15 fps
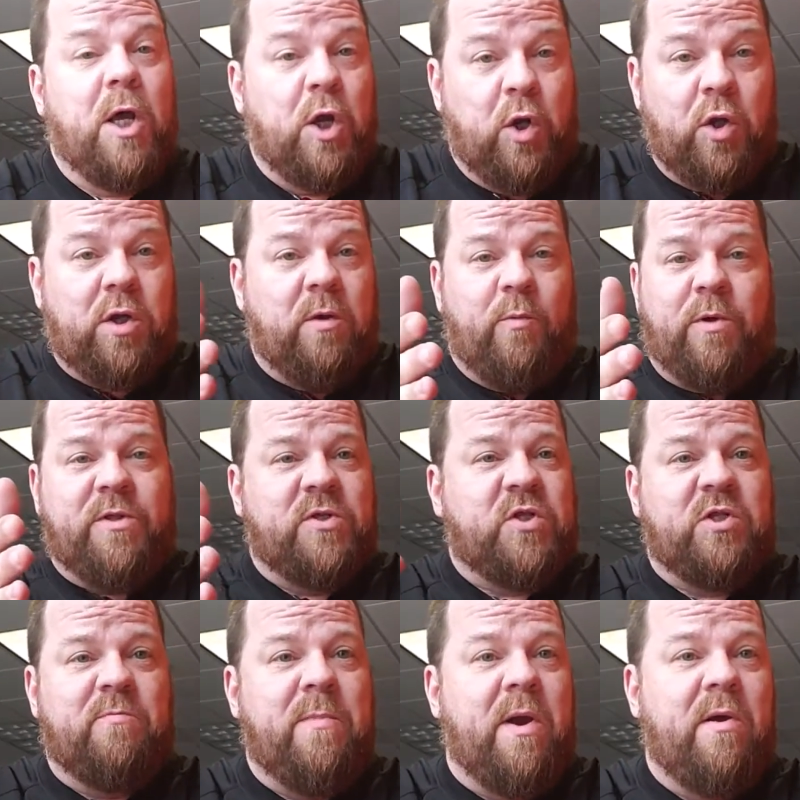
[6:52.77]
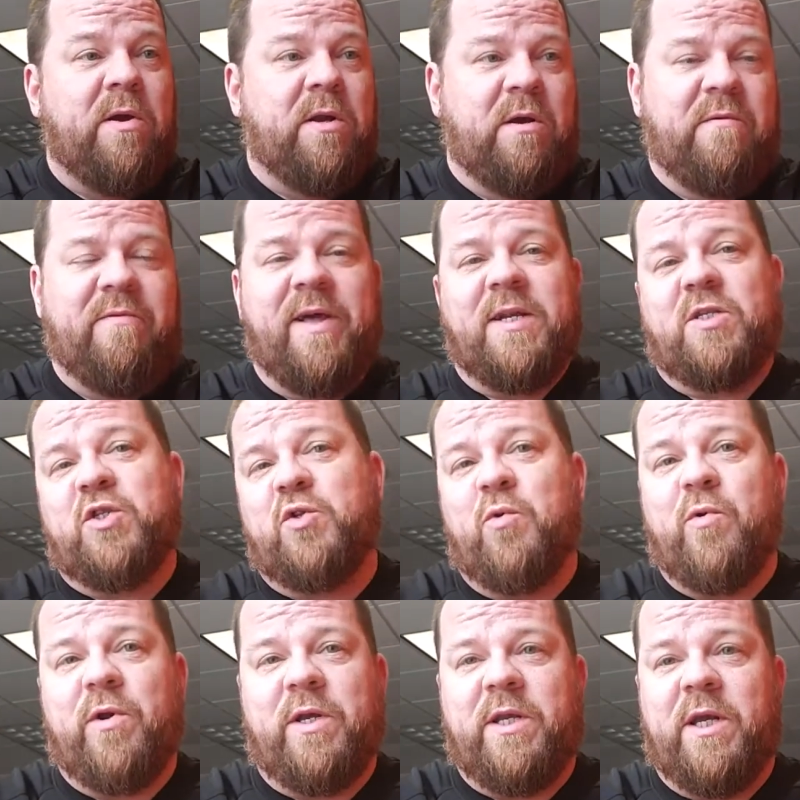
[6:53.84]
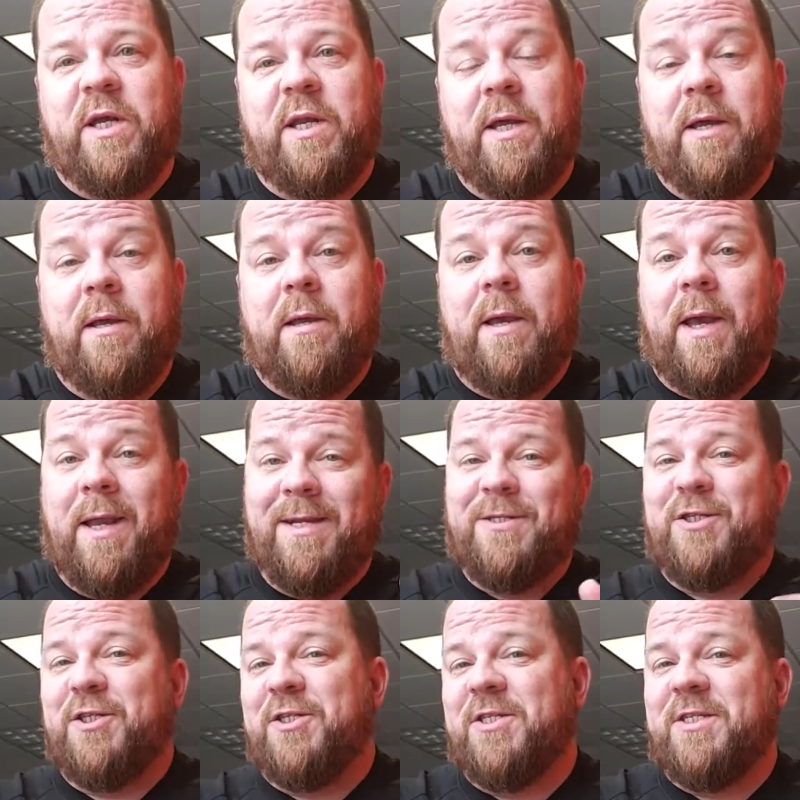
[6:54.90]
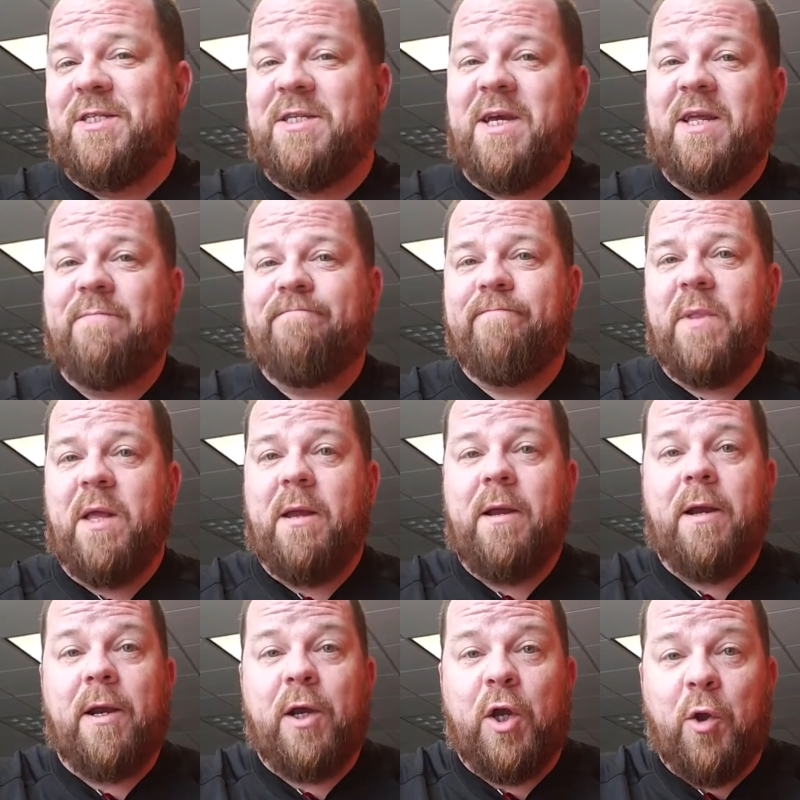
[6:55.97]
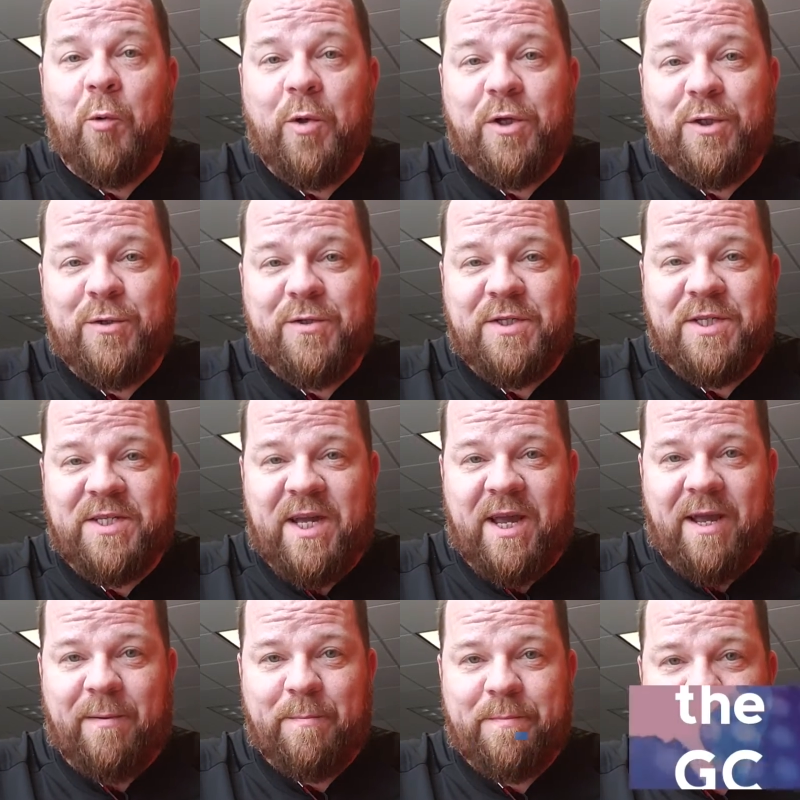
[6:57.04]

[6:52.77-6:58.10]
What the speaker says: Look at what the Samaritan of that story did, and as Jesus said, go and do the same.